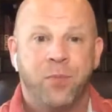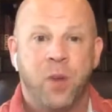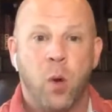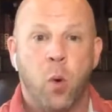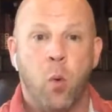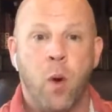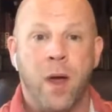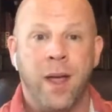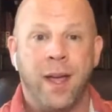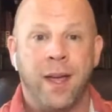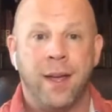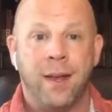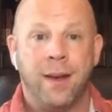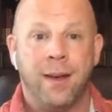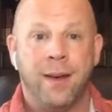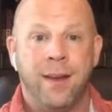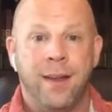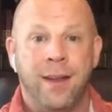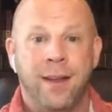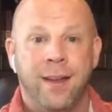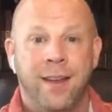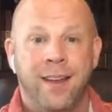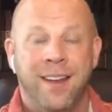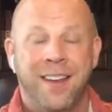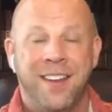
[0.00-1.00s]
when
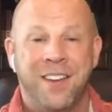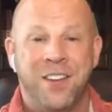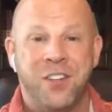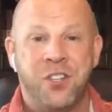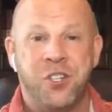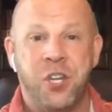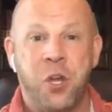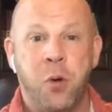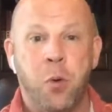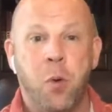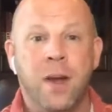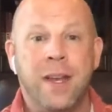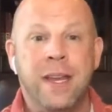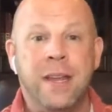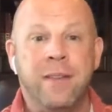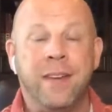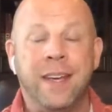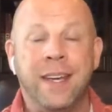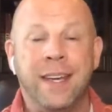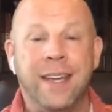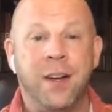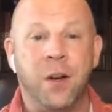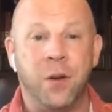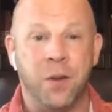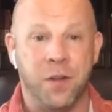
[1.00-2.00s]
she wouldn't
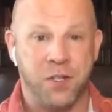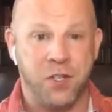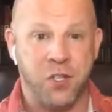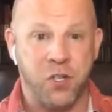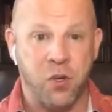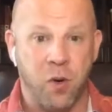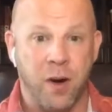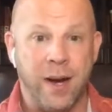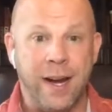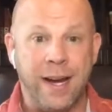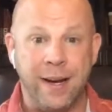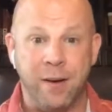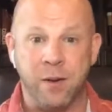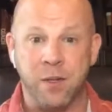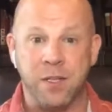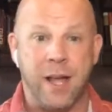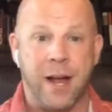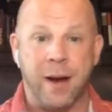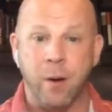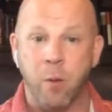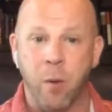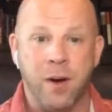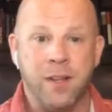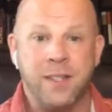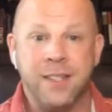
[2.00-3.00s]
even get on the screen. It was
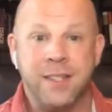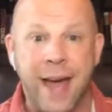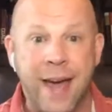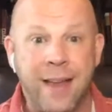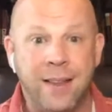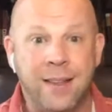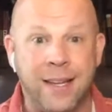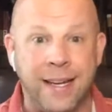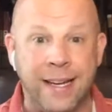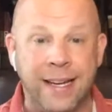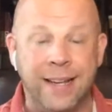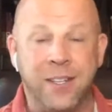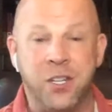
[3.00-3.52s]
like, where's Kelly?